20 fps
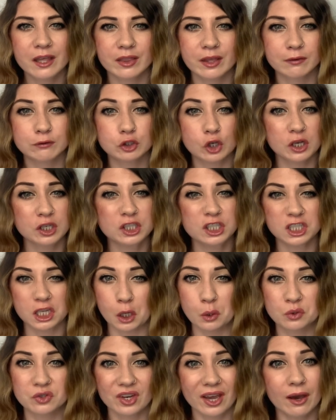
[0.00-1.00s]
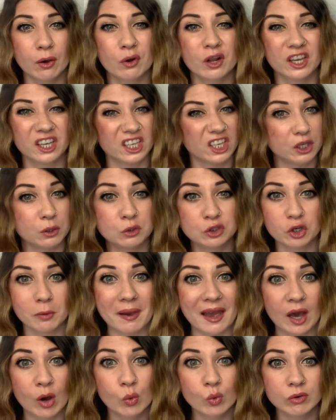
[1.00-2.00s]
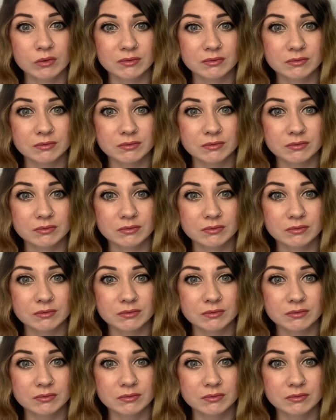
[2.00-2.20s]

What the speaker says: they've just slowed down a huge amount.